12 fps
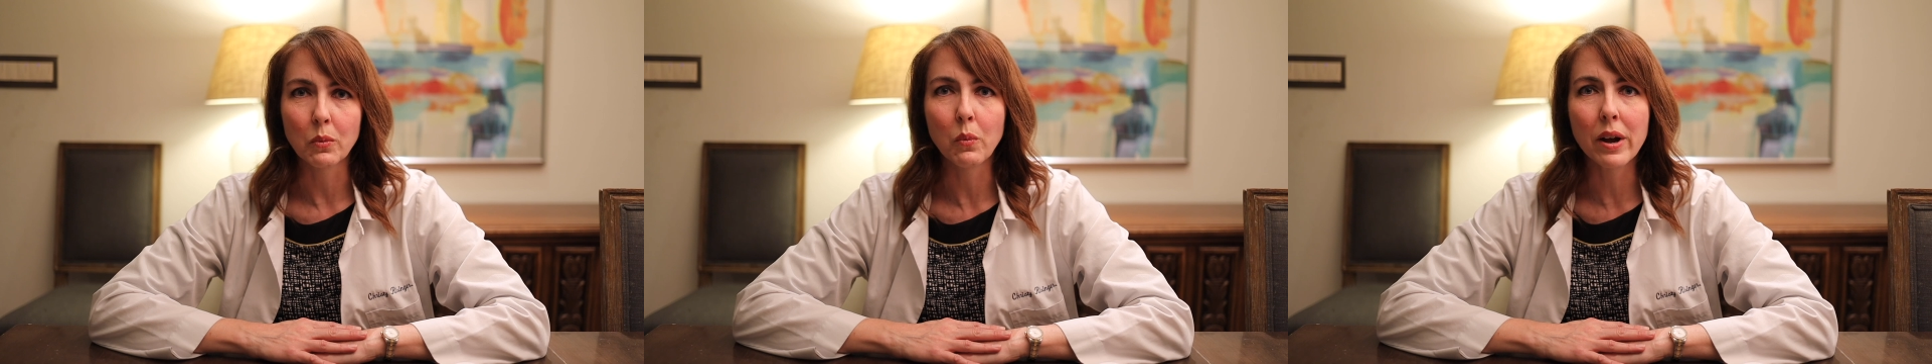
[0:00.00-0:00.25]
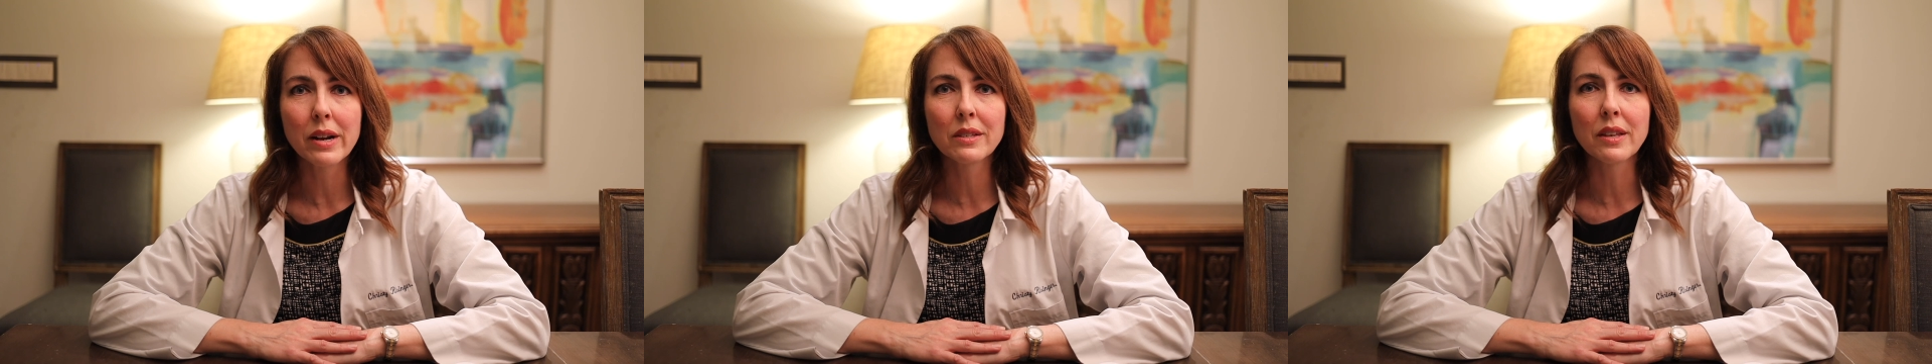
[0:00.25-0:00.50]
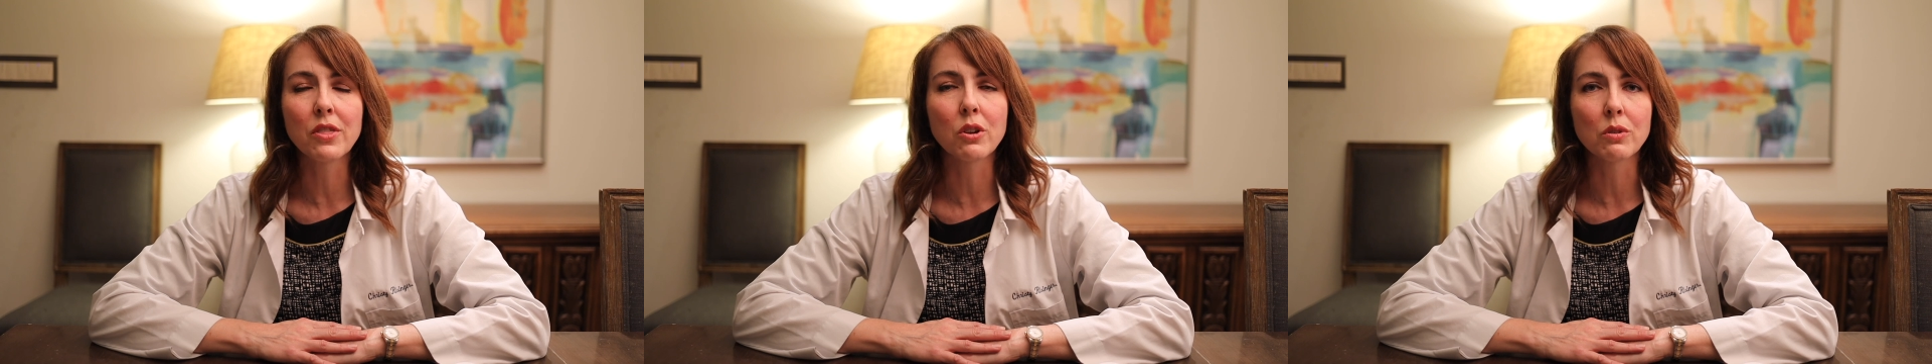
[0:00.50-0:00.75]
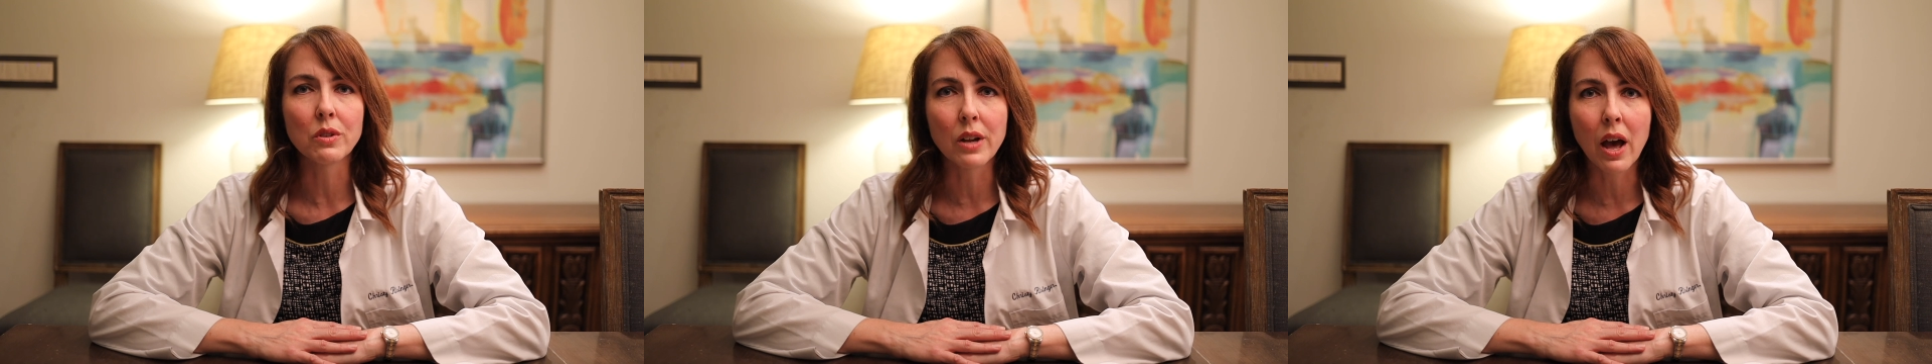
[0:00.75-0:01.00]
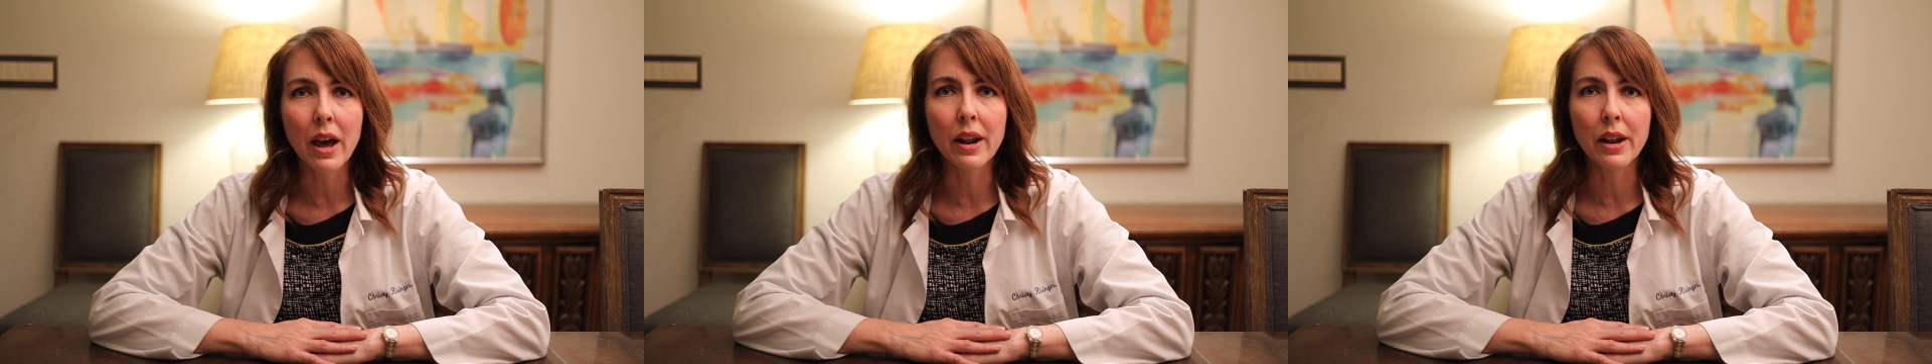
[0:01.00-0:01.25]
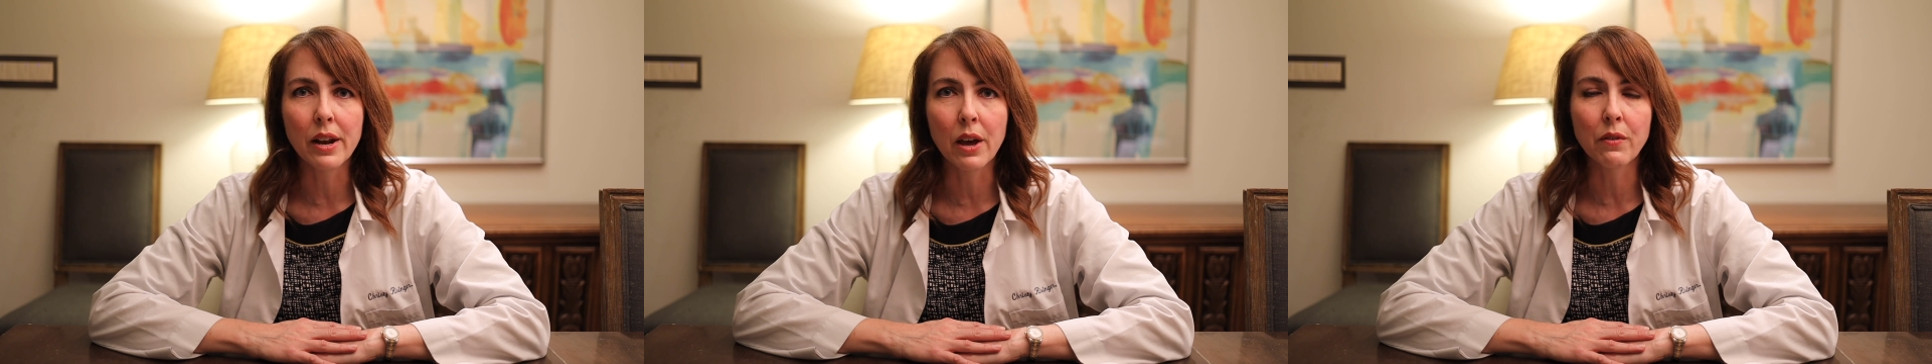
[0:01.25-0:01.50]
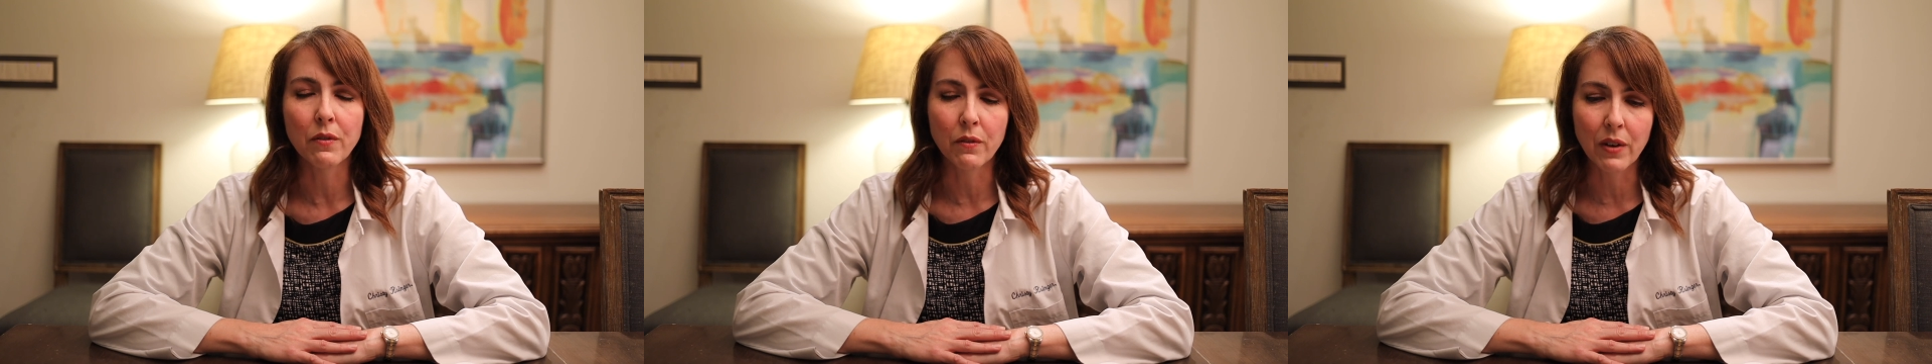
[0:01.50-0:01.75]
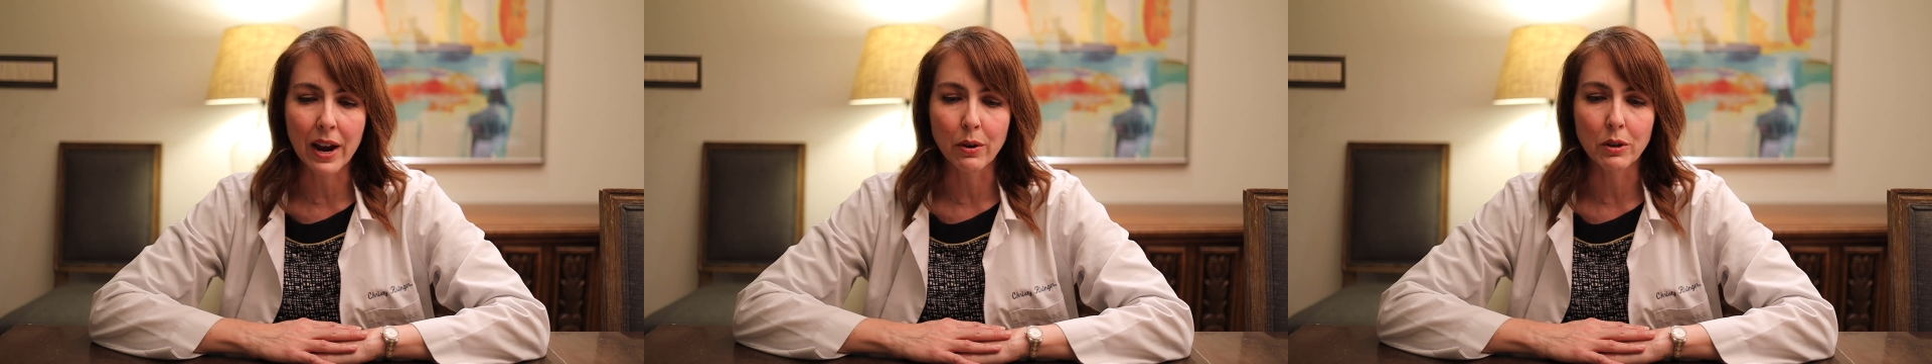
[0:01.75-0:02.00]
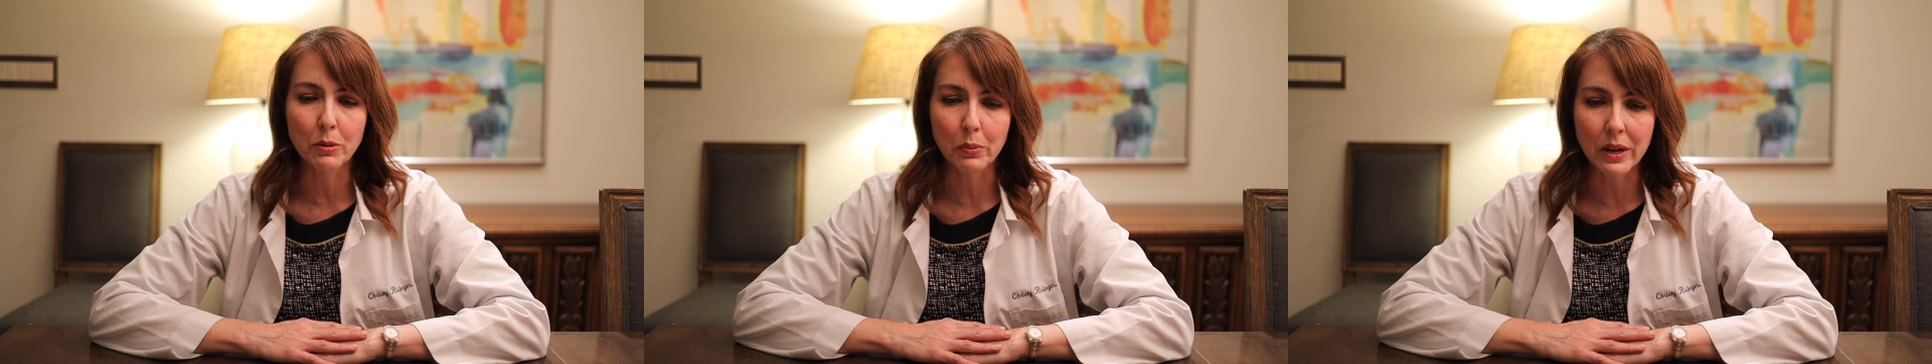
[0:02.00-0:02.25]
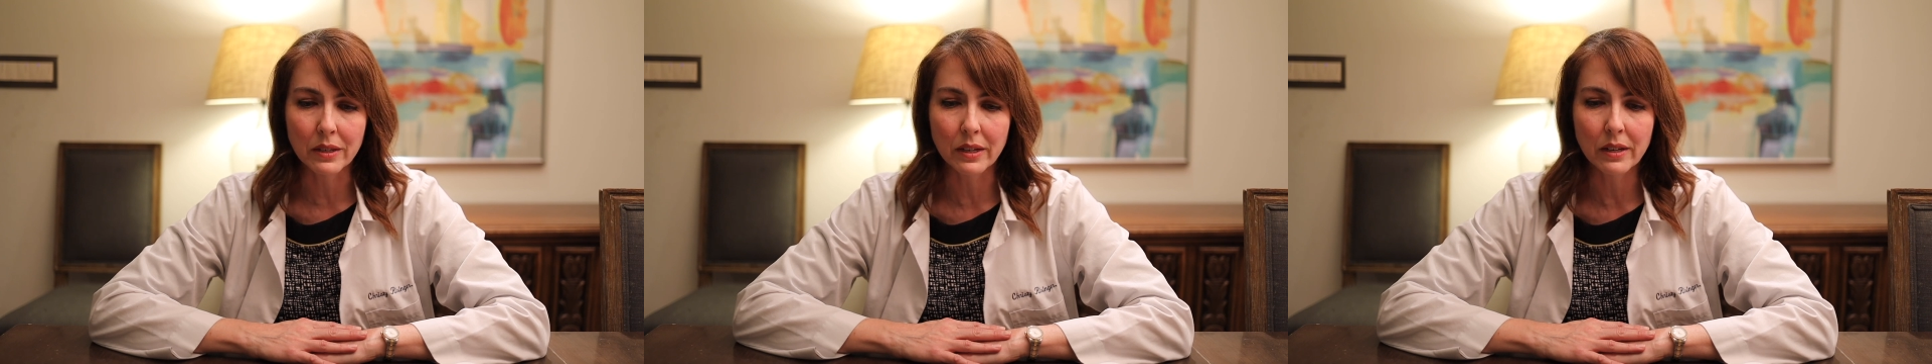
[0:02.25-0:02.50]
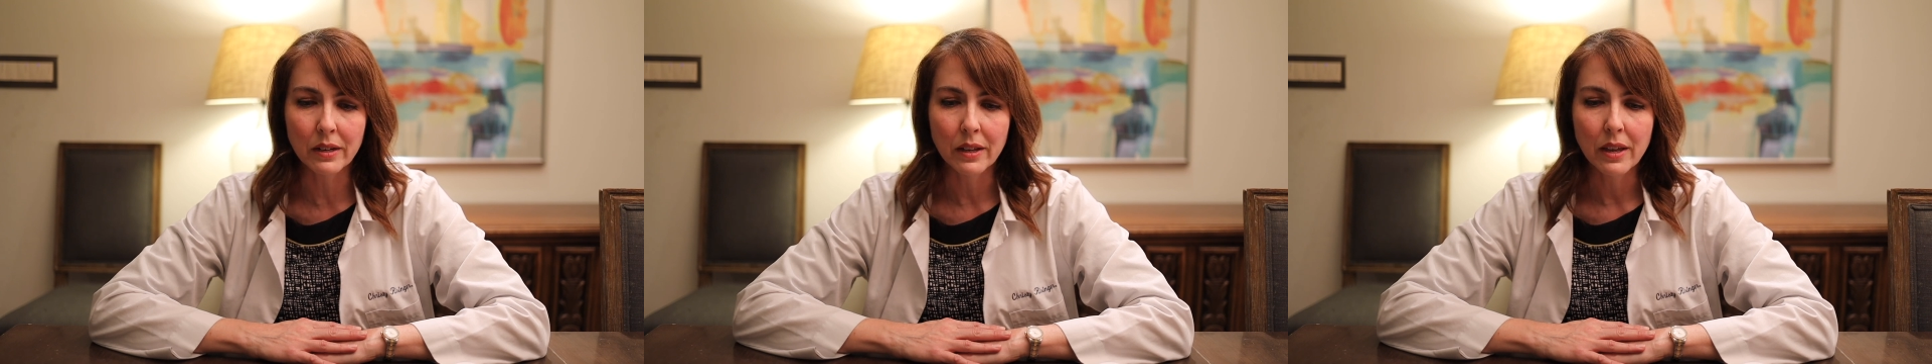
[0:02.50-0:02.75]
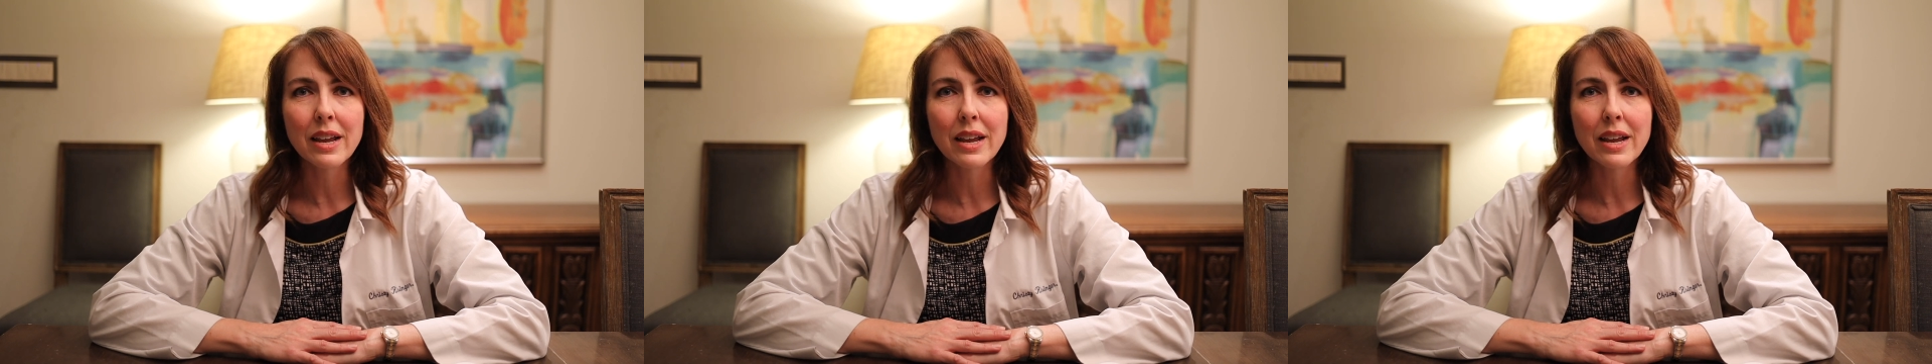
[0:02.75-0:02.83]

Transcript: One is that there's not enough virus present.